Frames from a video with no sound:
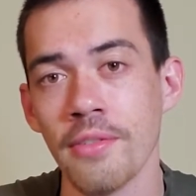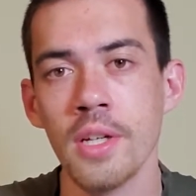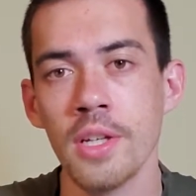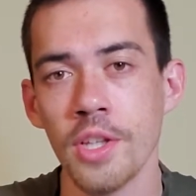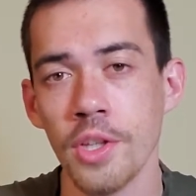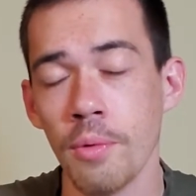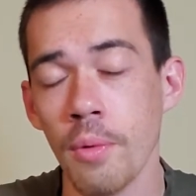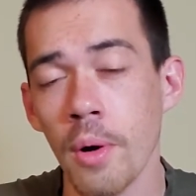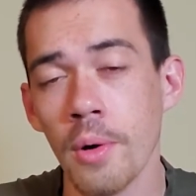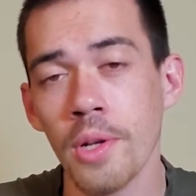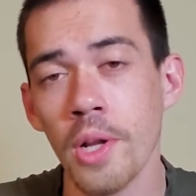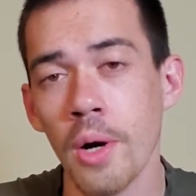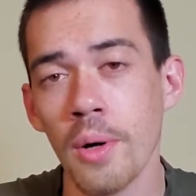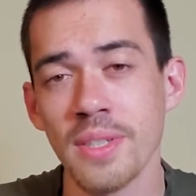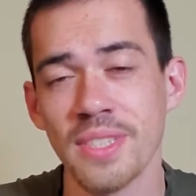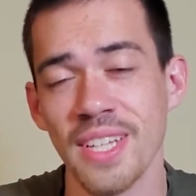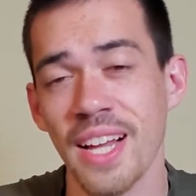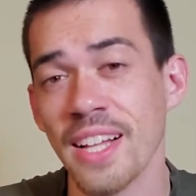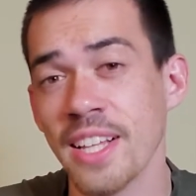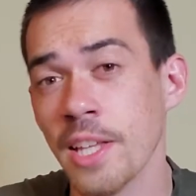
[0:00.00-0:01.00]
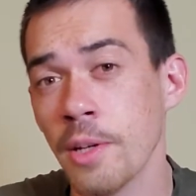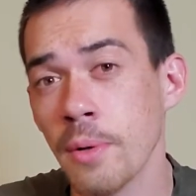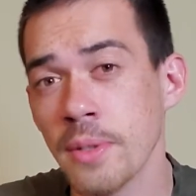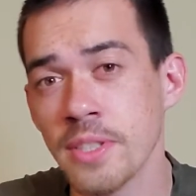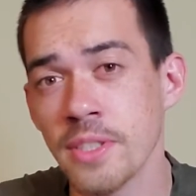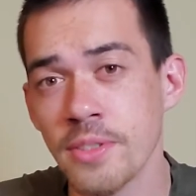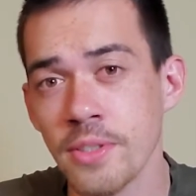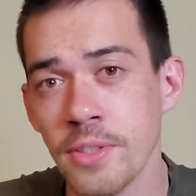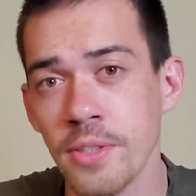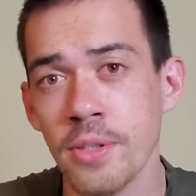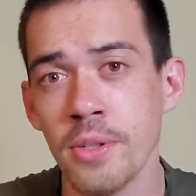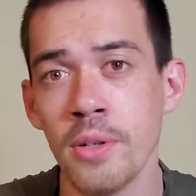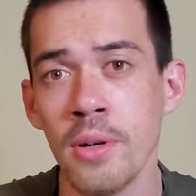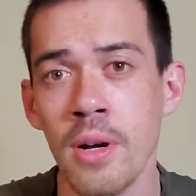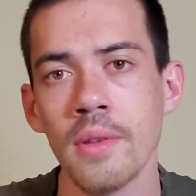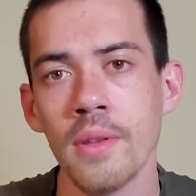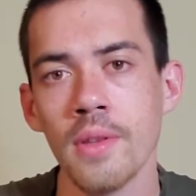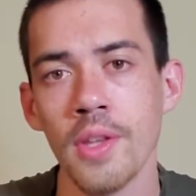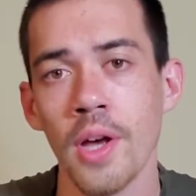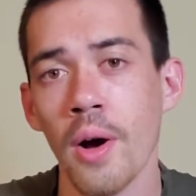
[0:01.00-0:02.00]
You won't know exactly what to do,
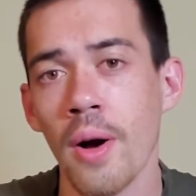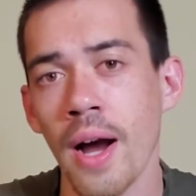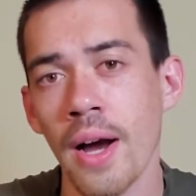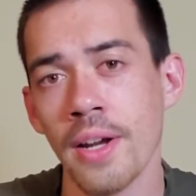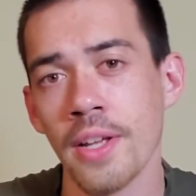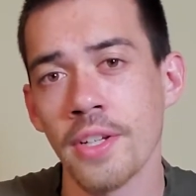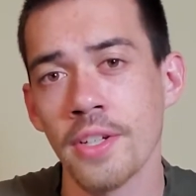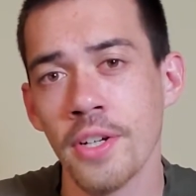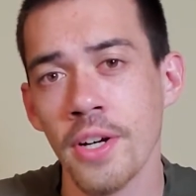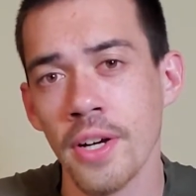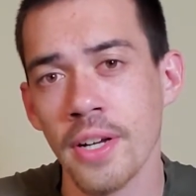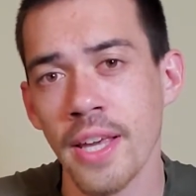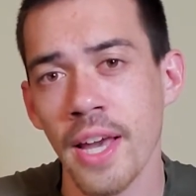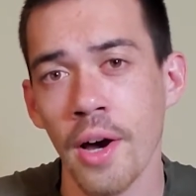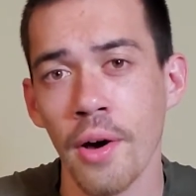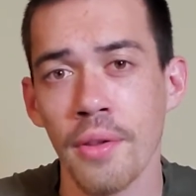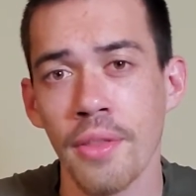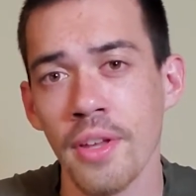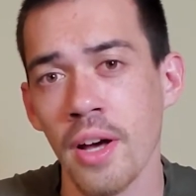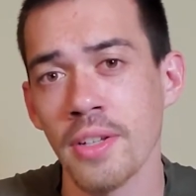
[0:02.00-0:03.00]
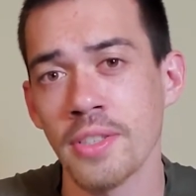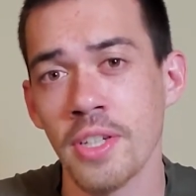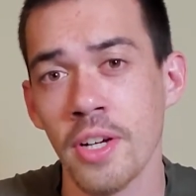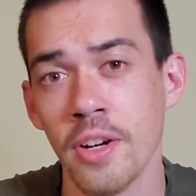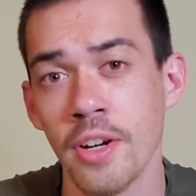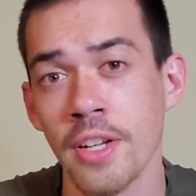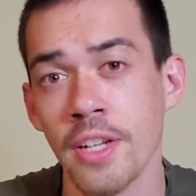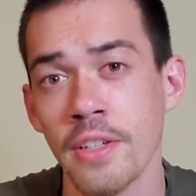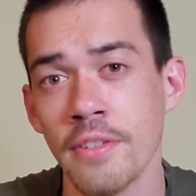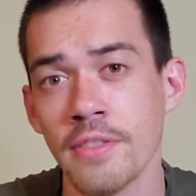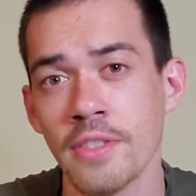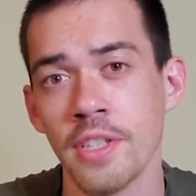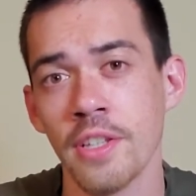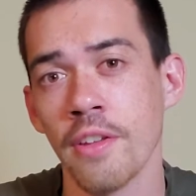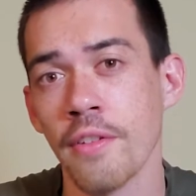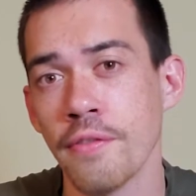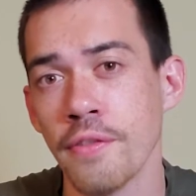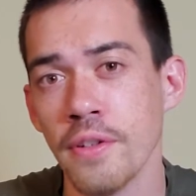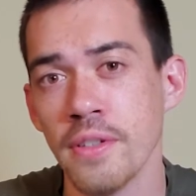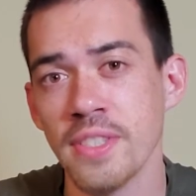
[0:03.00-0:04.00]
know how to cook healthy alternatives to the
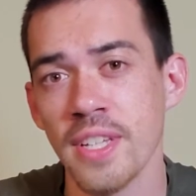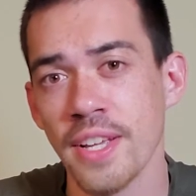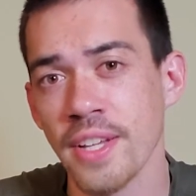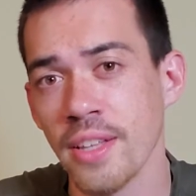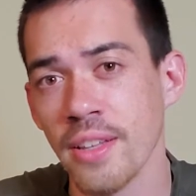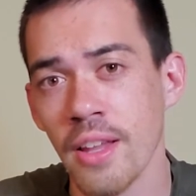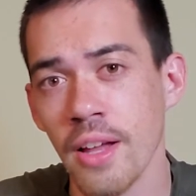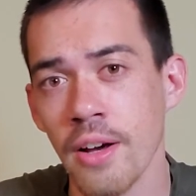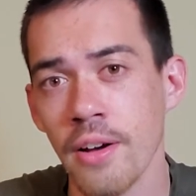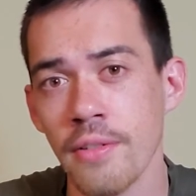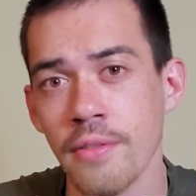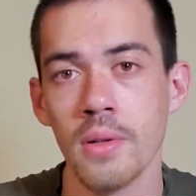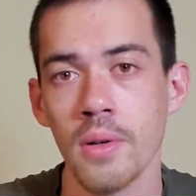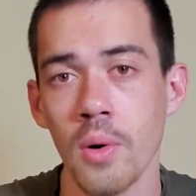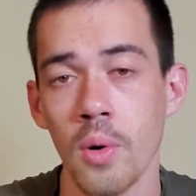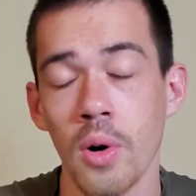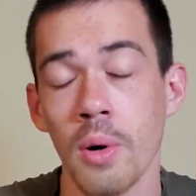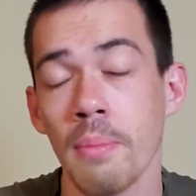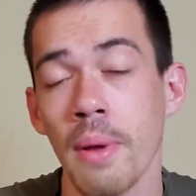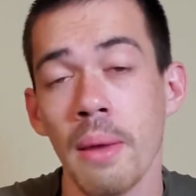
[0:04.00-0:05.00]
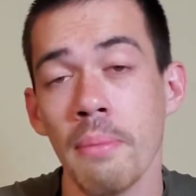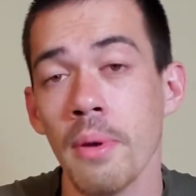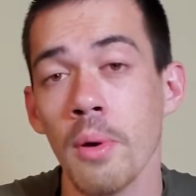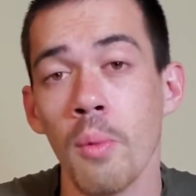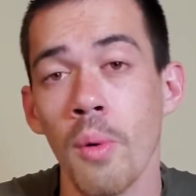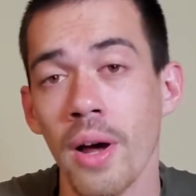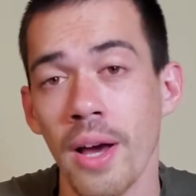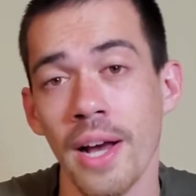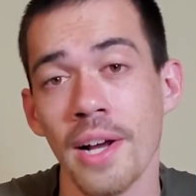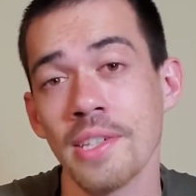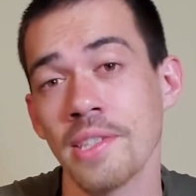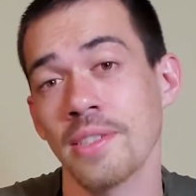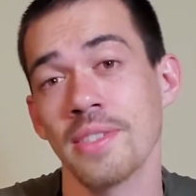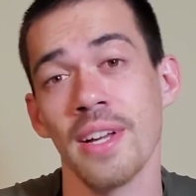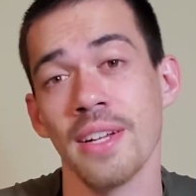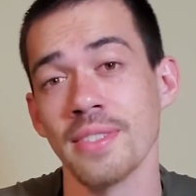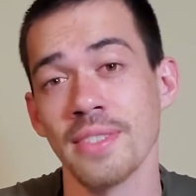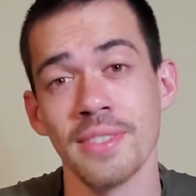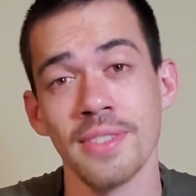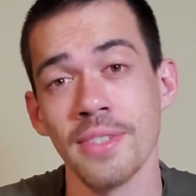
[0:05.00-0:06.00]
foods that you love, or maybe what
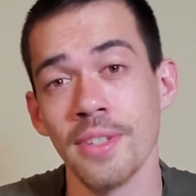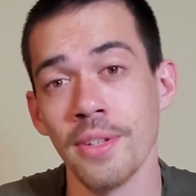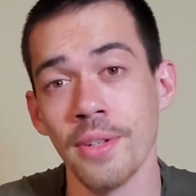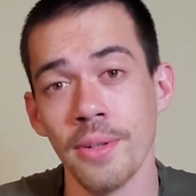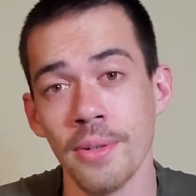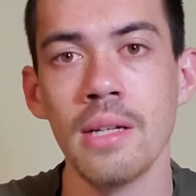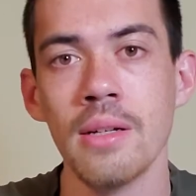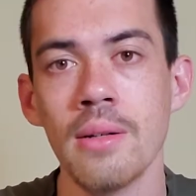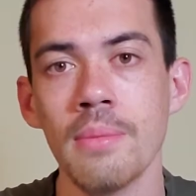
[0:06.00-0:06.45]
exercises to do.